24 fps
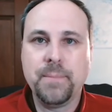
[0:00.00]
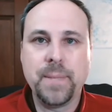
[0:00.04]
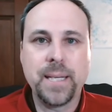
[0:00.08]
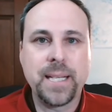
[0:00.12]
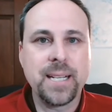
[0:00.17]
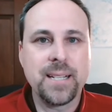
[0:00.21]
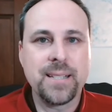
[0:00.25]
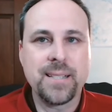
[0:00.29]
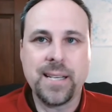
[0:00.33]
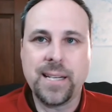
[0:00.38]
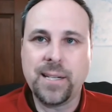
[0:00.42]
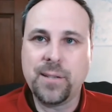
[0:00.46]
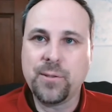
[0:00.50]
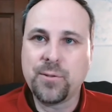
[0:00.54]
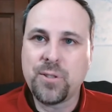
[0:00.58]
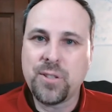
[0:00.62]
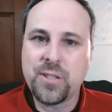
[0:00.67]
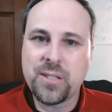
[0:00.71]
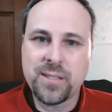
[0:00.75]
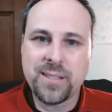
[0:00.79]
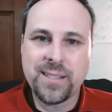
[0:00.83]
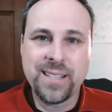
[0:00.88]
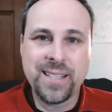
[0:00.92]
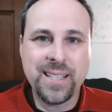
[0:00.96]
because it'll
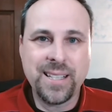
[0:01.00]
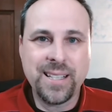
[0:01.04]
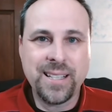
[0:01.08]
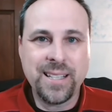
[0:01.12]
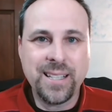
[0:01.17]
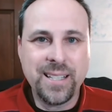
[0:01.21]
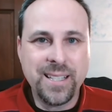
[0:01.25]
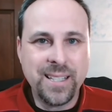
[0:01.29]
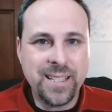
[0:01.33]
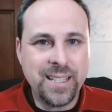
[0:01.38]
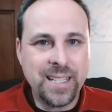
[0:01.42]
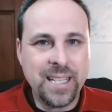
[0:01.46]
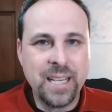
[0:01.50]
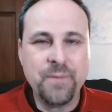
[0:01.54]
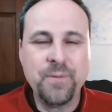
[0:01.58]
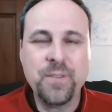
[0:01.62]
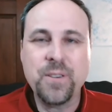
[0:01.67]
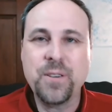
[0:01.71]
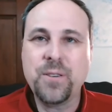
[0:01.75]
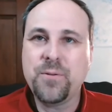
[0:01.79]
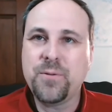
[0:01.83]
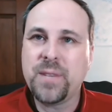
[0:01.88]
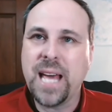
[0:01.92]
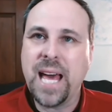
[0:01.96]
just
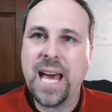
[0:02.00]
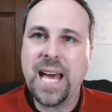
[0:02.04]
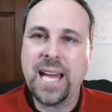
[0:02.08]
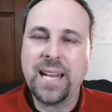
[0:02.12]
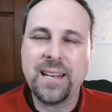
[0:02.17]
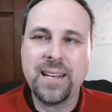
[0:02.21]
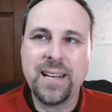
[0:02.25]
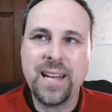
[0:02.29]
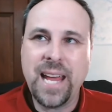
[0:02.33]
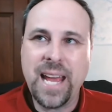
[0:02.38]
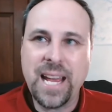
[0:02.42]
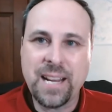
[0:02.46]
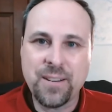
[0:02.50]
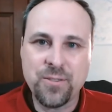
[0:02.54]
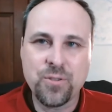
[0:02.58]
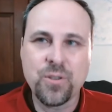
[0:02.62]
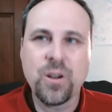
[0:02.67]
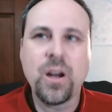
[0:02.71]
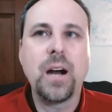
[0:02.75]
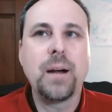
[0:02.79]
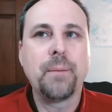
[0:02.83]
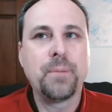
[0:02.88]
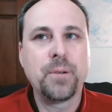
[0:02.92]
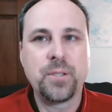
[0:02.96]
give you that
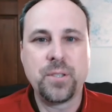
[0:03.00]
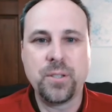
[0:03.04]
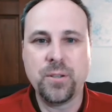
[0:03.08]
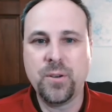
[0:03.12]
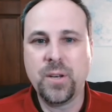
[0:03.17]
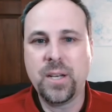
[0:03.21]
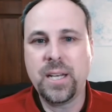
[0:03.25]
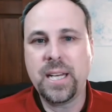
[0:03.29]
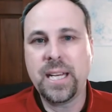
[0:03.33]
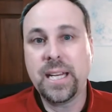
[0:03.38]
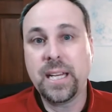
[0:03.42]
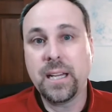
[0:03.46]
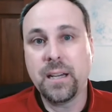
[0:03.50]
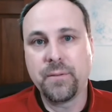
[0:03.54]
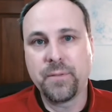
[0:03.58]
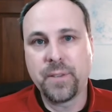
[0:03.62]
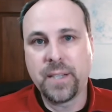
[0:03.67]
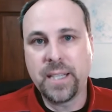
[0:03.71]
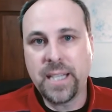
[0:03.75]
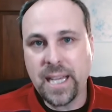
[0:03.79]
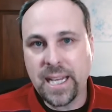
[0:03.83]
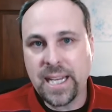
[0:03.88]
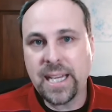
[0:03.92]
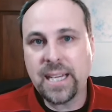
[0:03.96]
extra opportunity
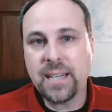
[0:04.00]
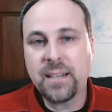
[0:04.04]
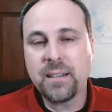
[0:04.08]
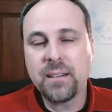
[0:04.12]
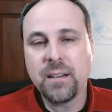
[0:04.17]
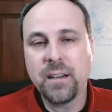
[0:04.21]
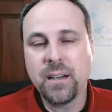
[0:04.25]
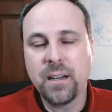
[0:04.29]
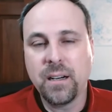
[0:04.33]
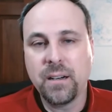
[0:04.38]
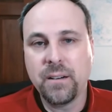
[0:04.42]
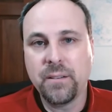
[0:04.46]
of getting